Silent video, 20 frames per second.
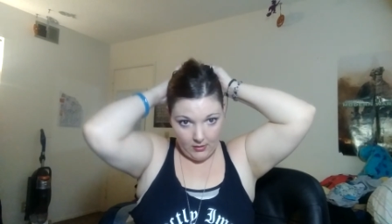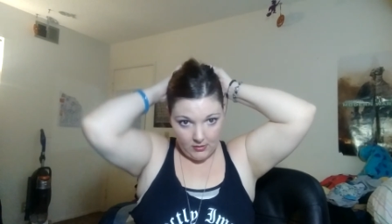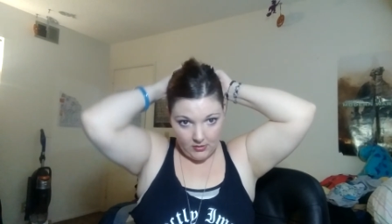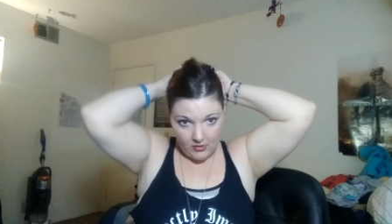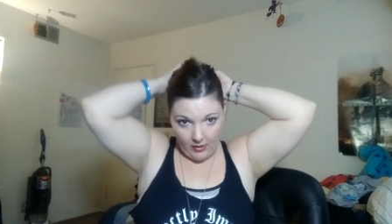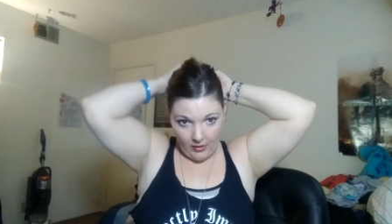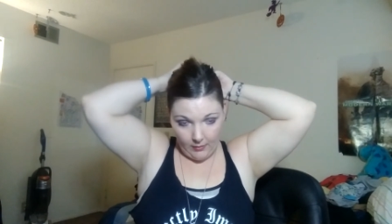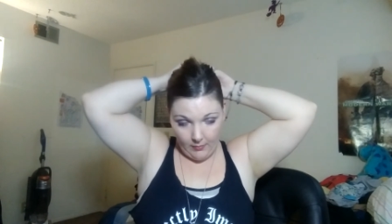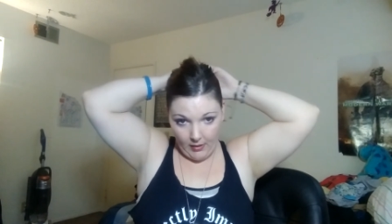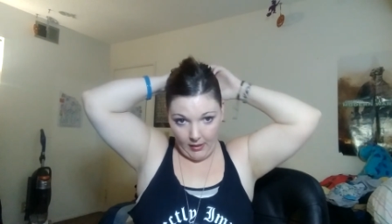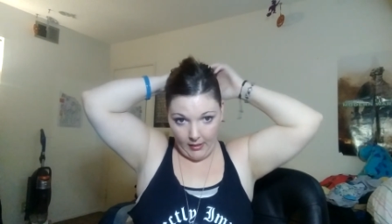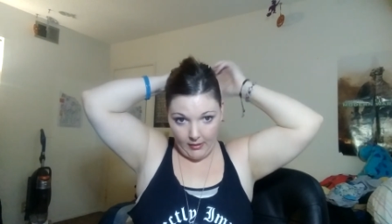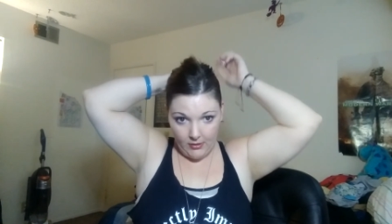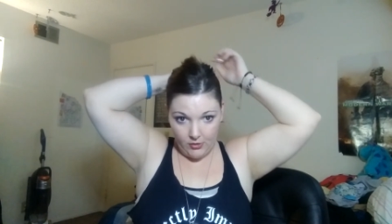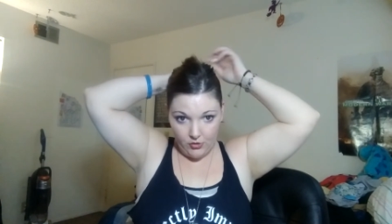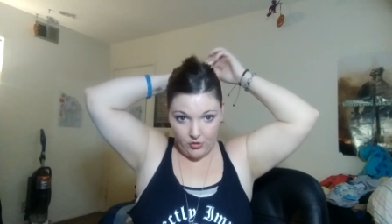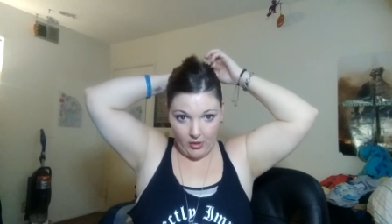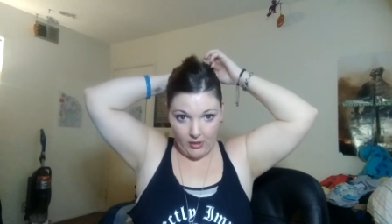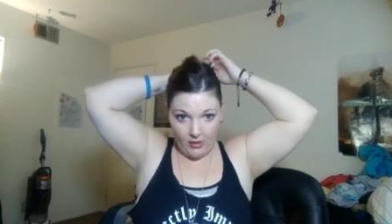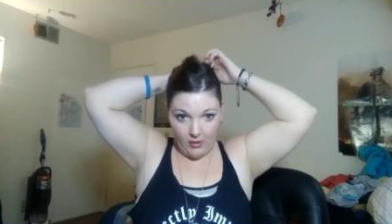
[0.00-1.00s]
So I'm kind
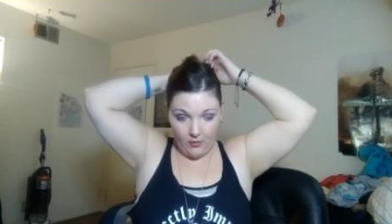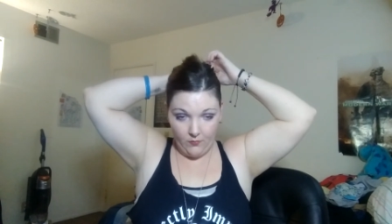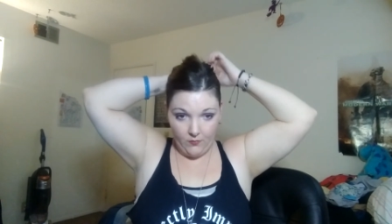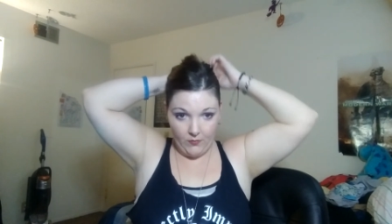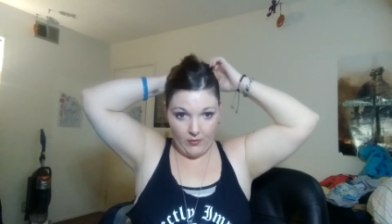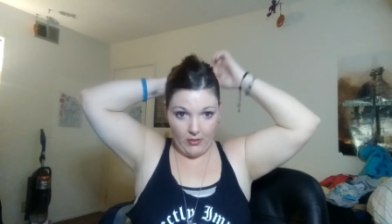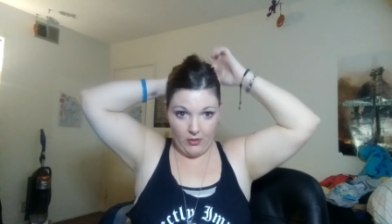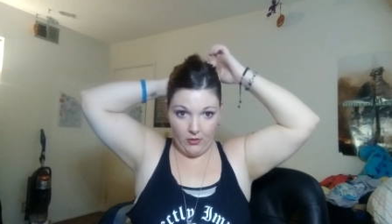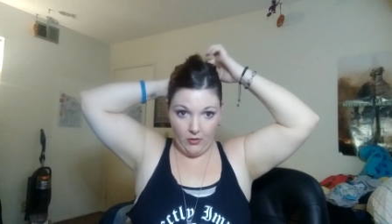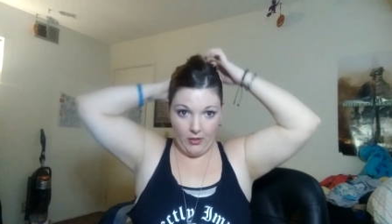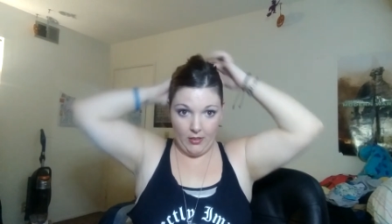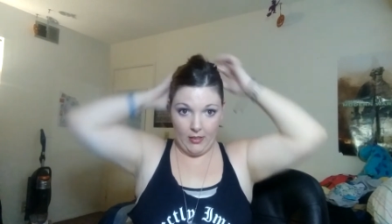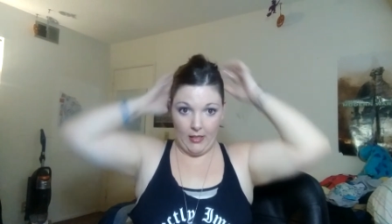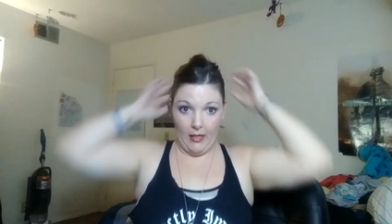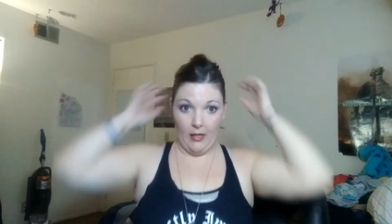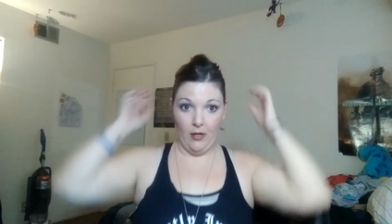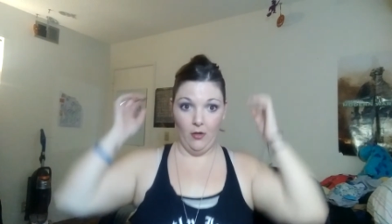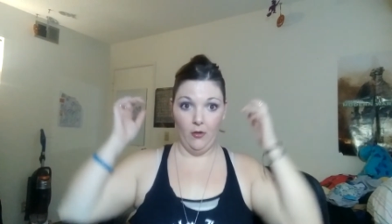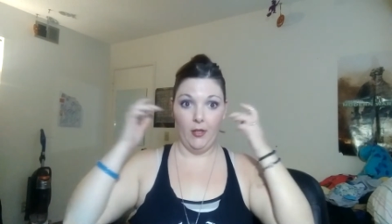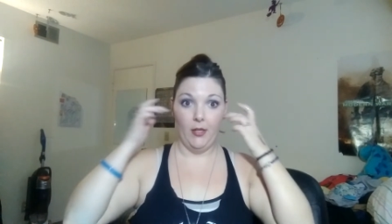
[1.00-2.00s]
of trying to figure it
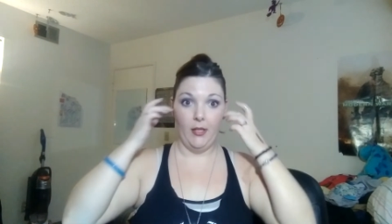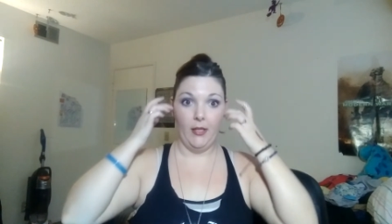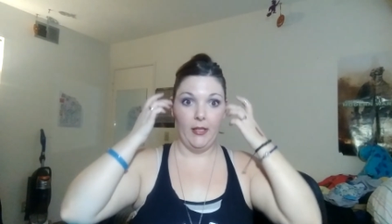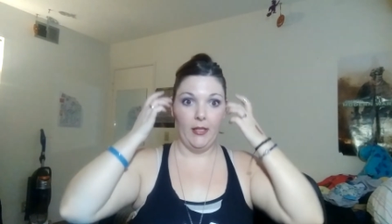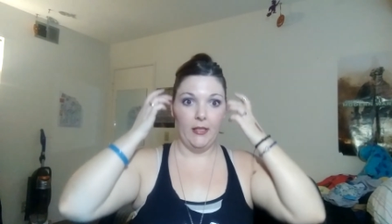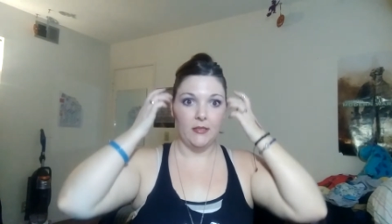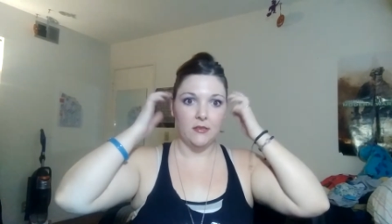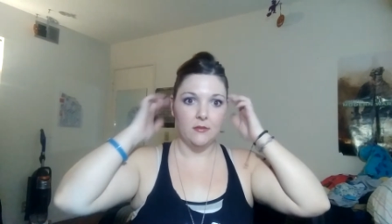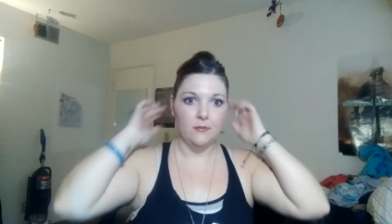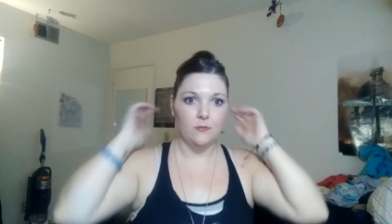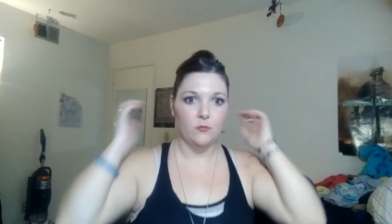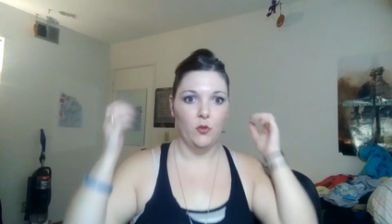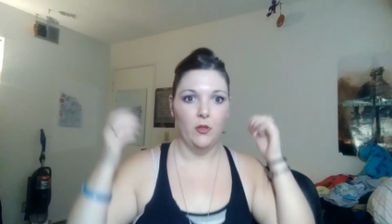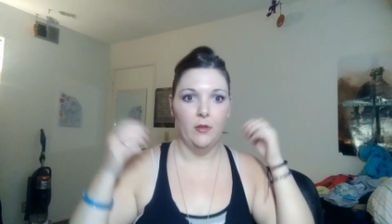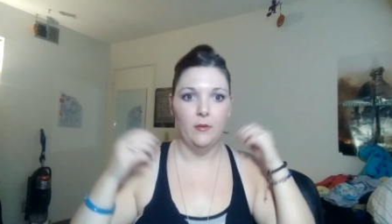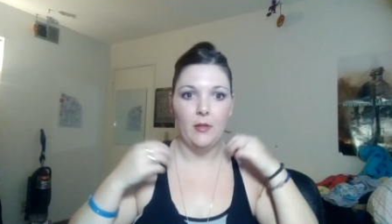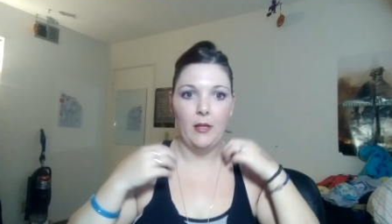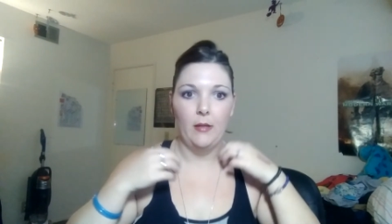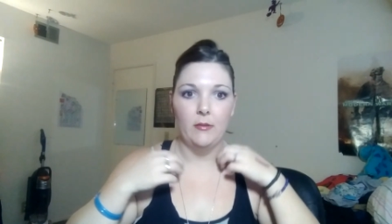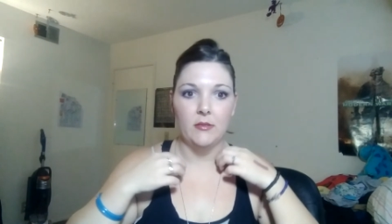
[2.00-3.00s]
out. And I guess,
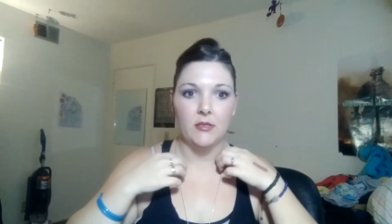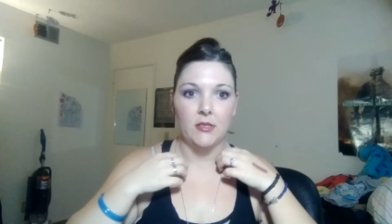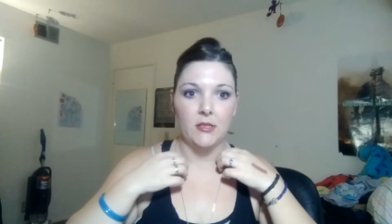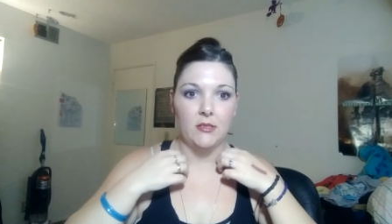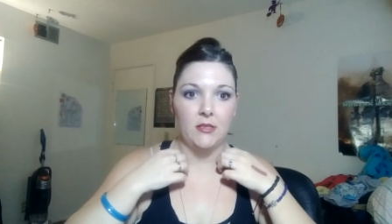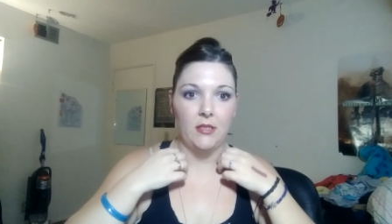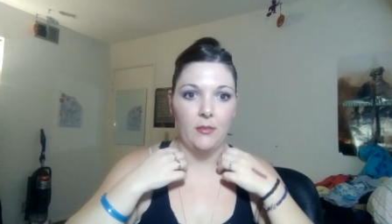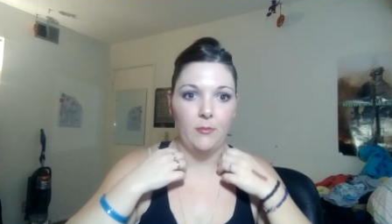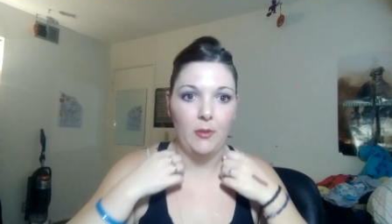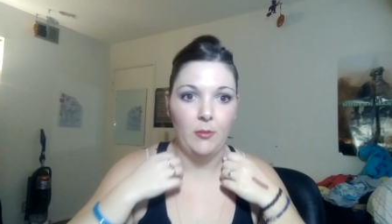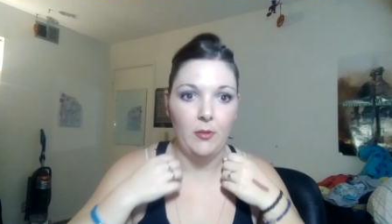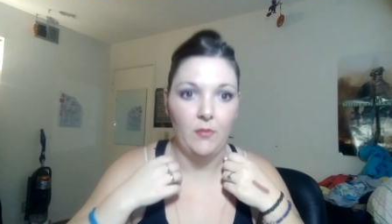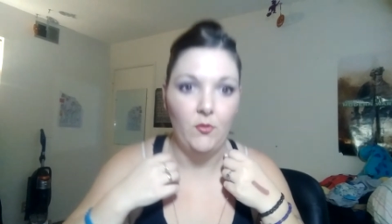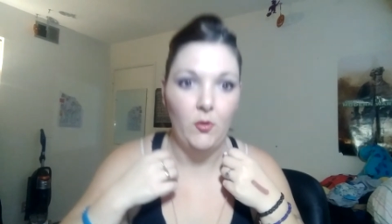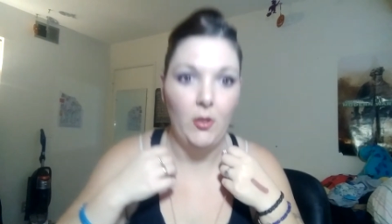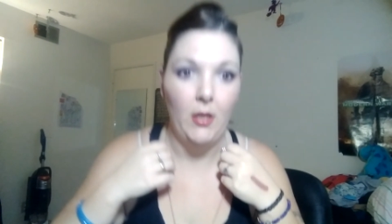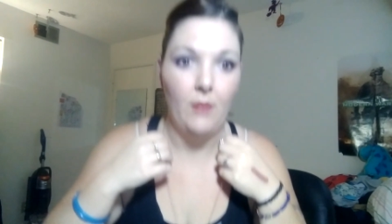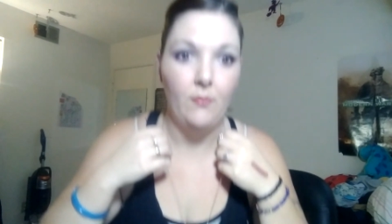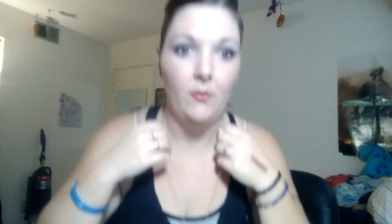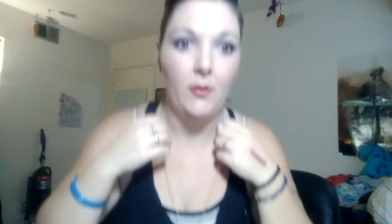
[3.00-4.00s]
well, I was going to say maybe if
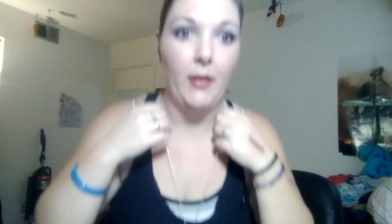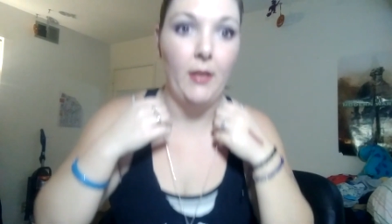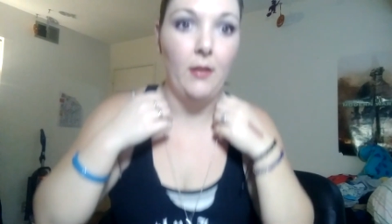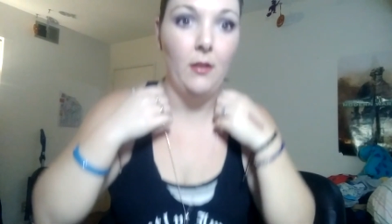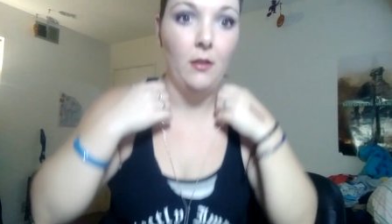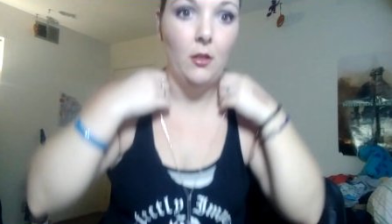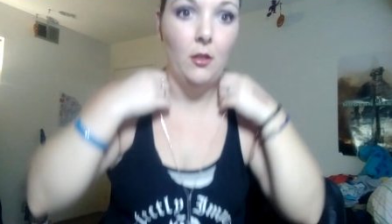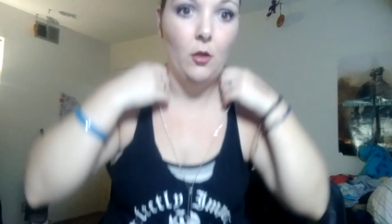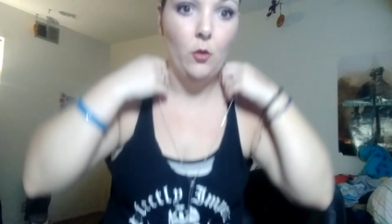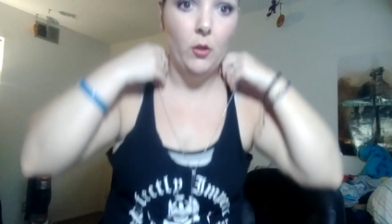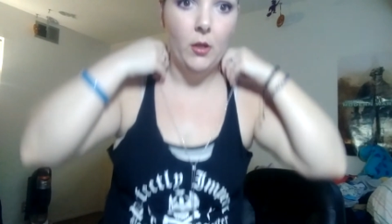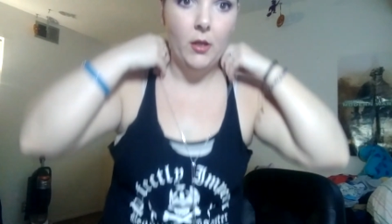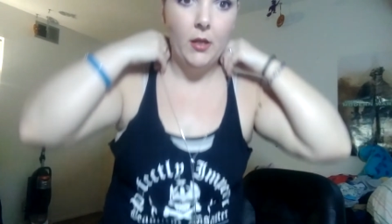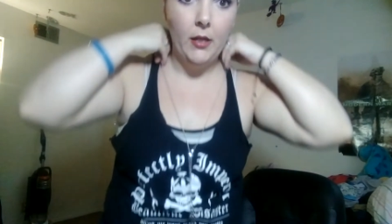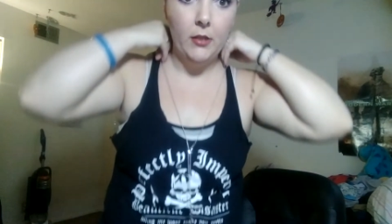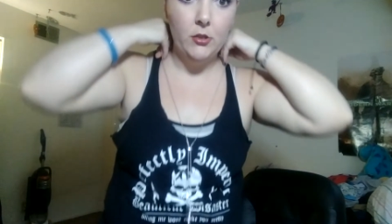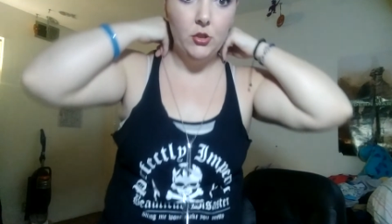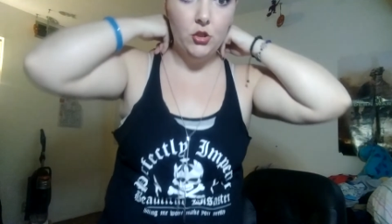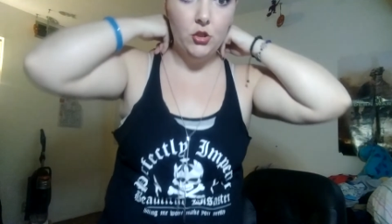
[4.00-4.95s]
you have like a lower cut